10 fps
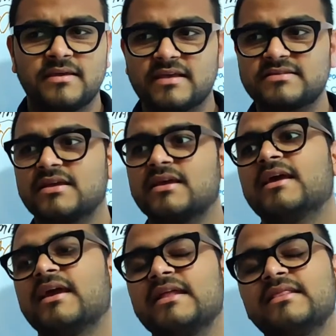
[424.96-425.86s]
Yes,
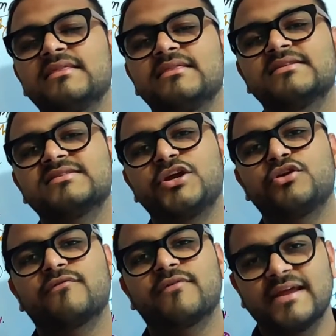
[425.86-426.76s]
in the state
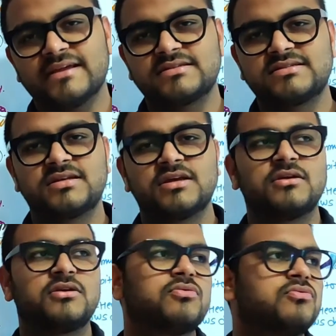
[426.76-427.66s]
of rest,
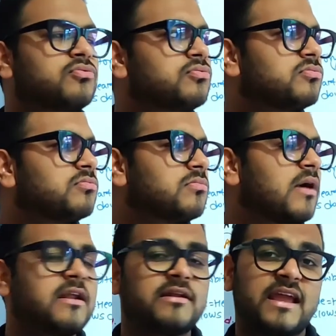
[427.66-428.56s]
you
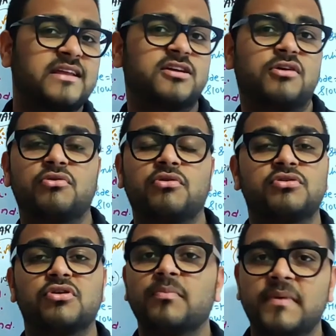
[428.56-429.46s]
are lying down on
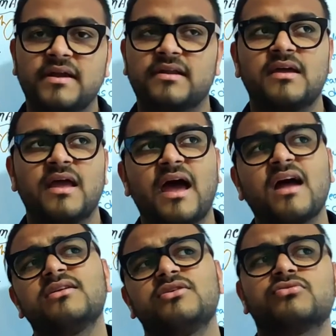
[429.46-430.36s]
your bed
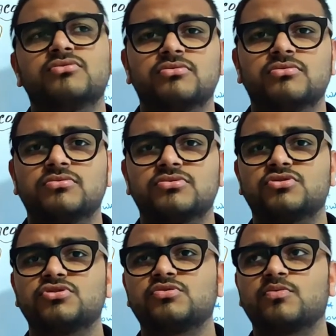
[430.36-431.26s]
and you
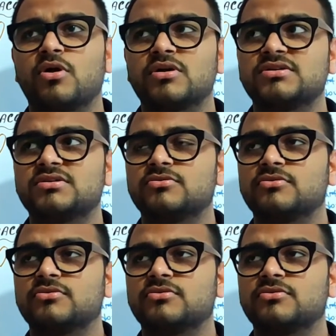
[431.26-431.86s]
don't want